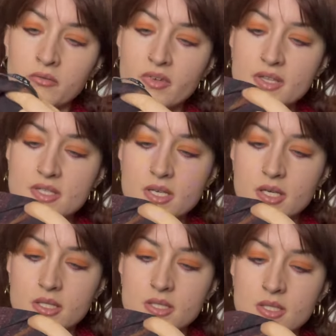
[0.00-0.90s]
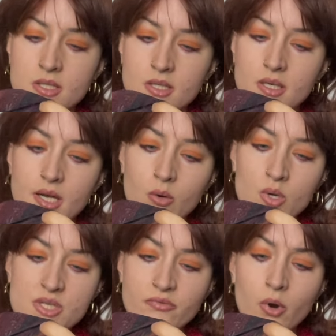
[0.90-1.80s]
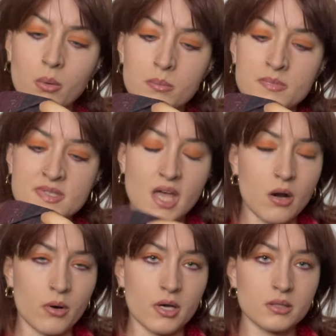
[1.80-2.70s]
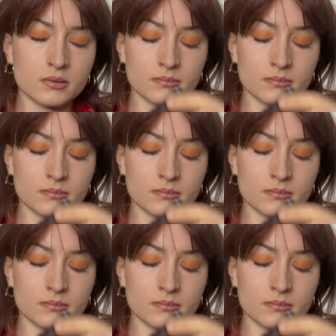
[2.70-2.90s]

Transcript: Vinted, it was from Zara